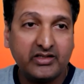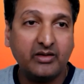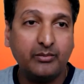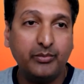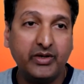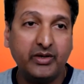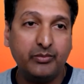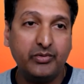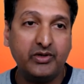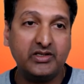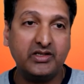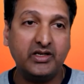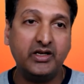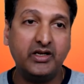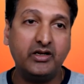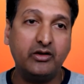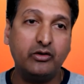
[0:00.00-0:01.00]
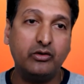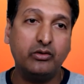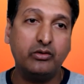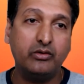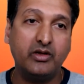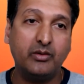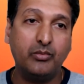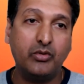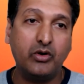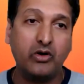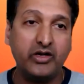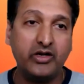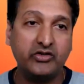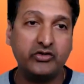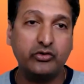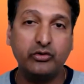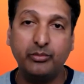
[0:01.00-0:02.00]
Some people said, the
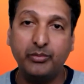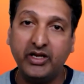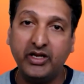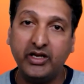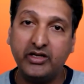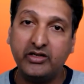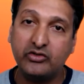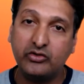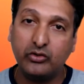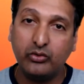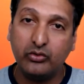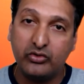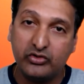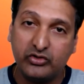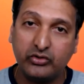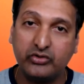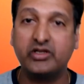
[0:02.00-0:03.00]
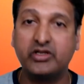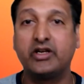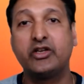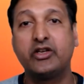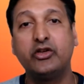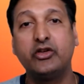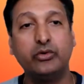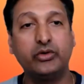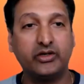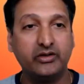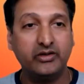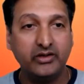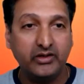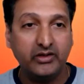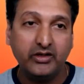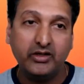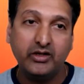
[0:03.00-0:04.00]
body should be in so-and-so circuit.
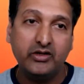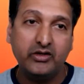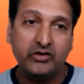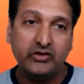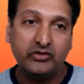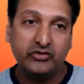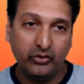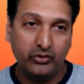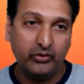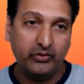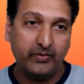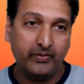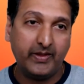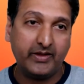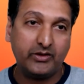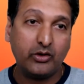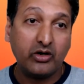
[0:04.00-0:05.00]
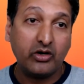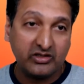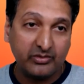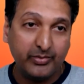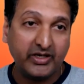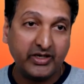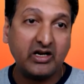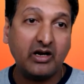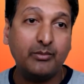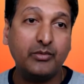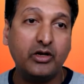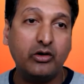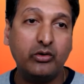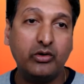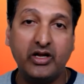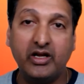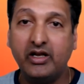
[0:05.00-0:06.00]
So the thoughts may come
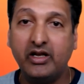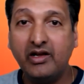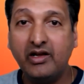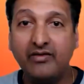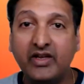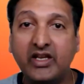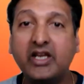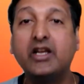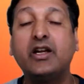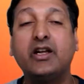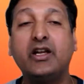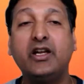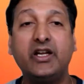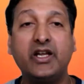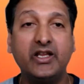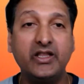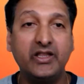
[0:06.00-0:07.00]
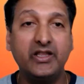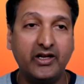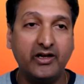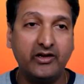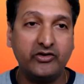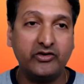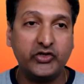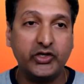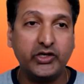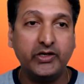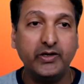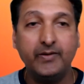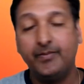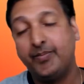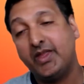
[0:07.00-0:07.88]
down and then we can retain the energy.